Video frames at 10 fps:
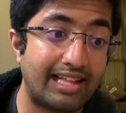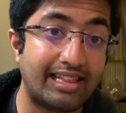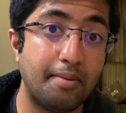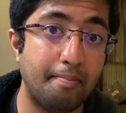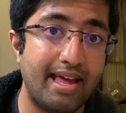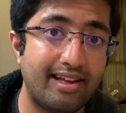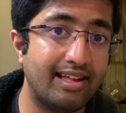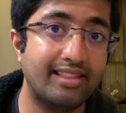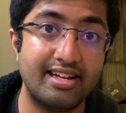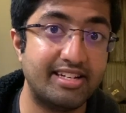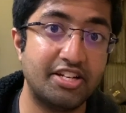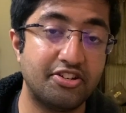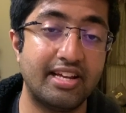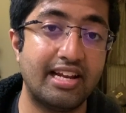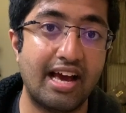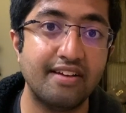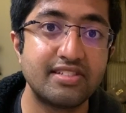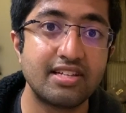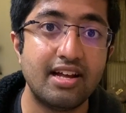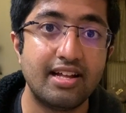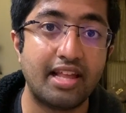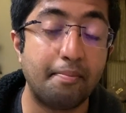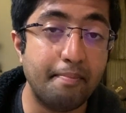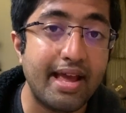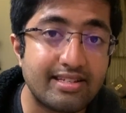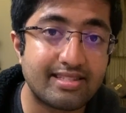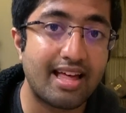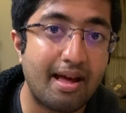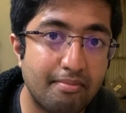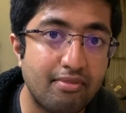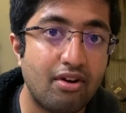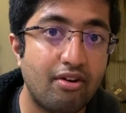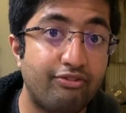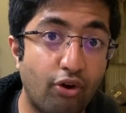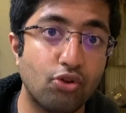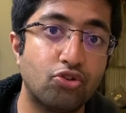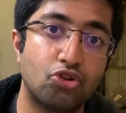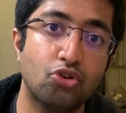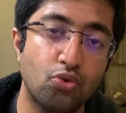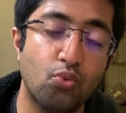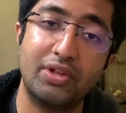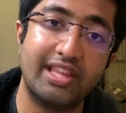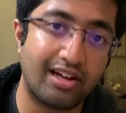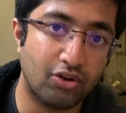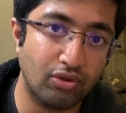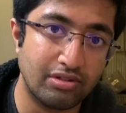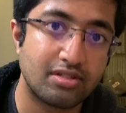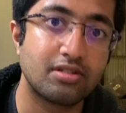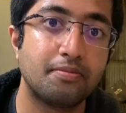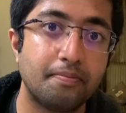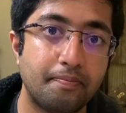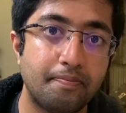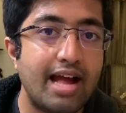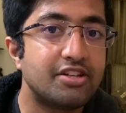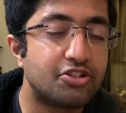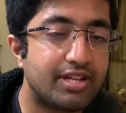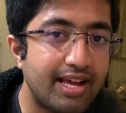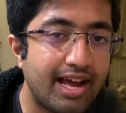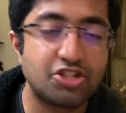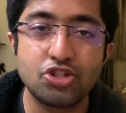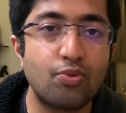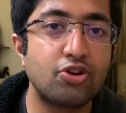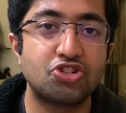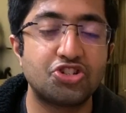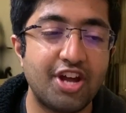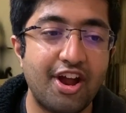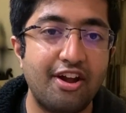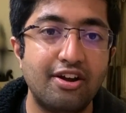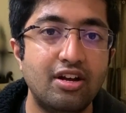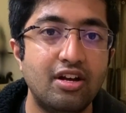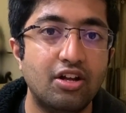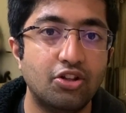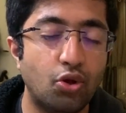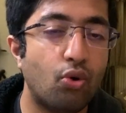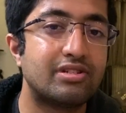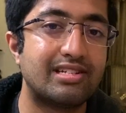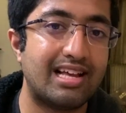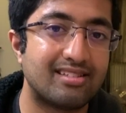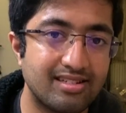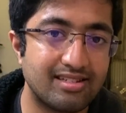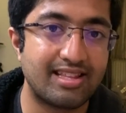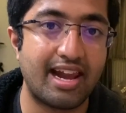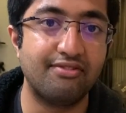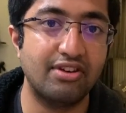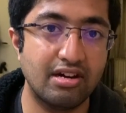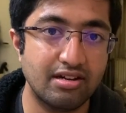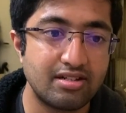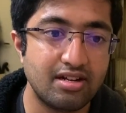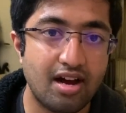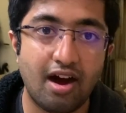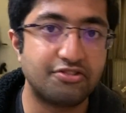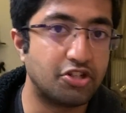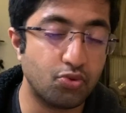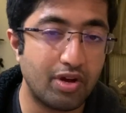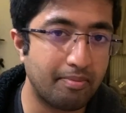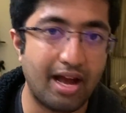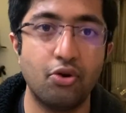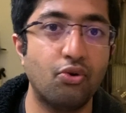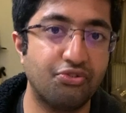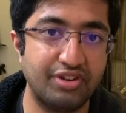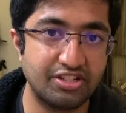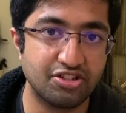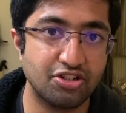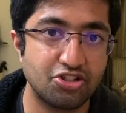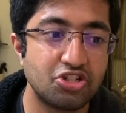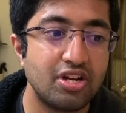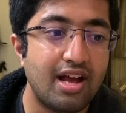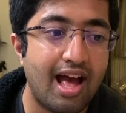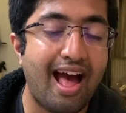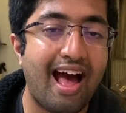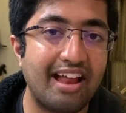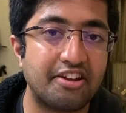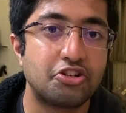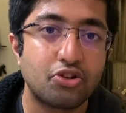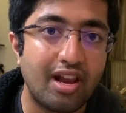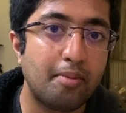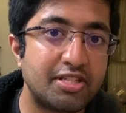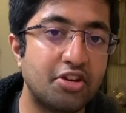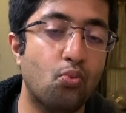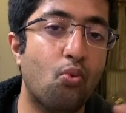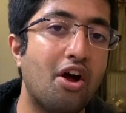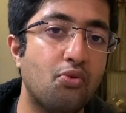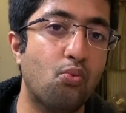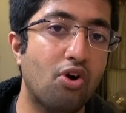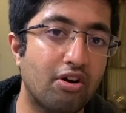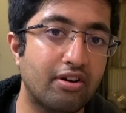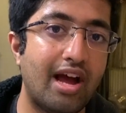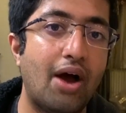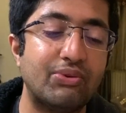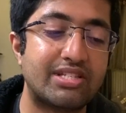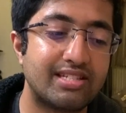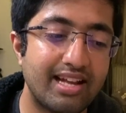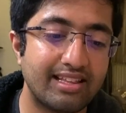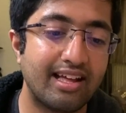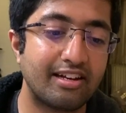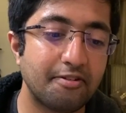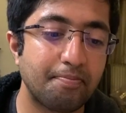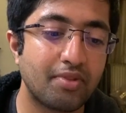that they make in their day-to-day lives that makes them follow through with their goals. And today I just want to share those lessons that I've learned after doing my own research. And to club it in one word, I would say that